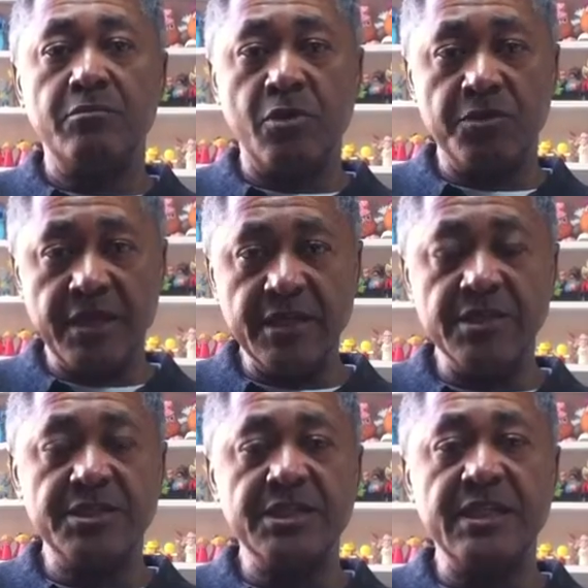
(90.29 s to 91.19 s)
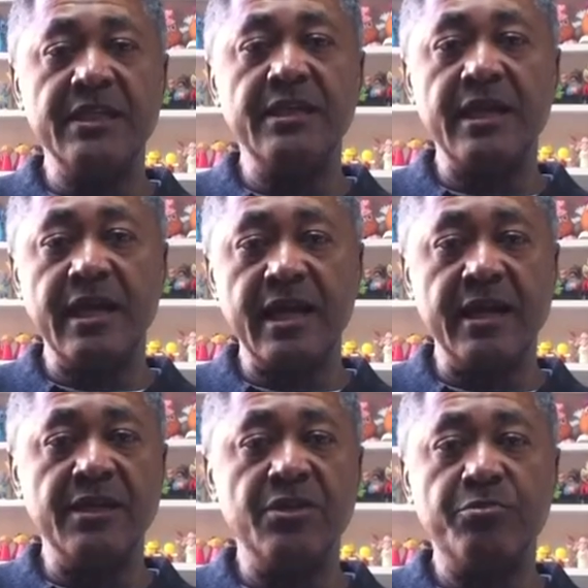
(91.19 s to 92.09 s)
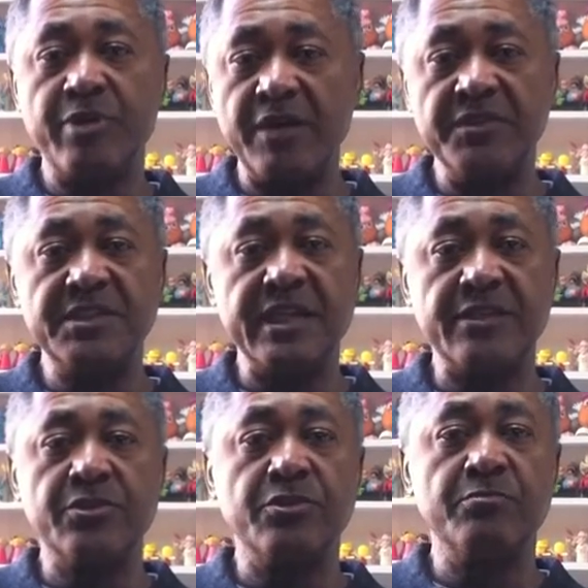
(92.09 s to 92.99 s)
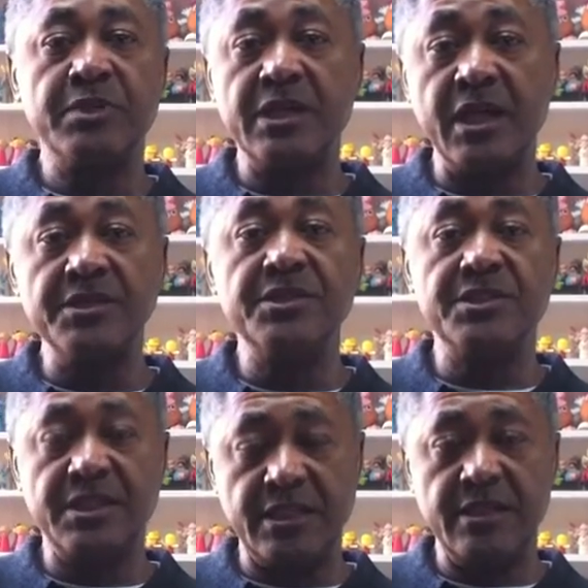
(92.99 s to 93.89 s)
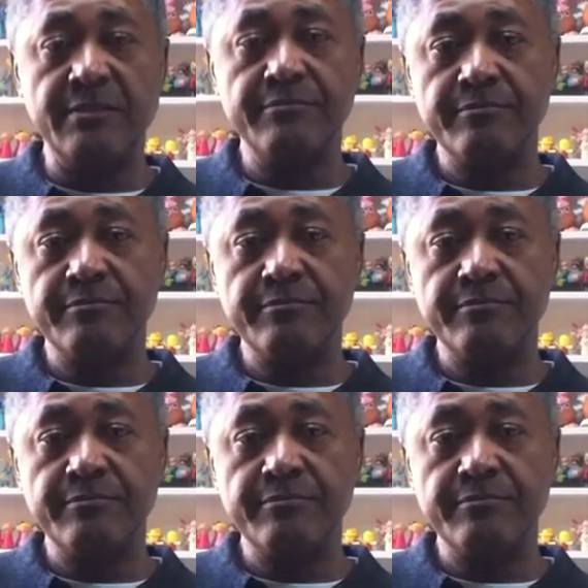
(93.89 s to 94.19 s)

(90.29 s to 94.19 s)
both in the city and in the private sector beyond the city,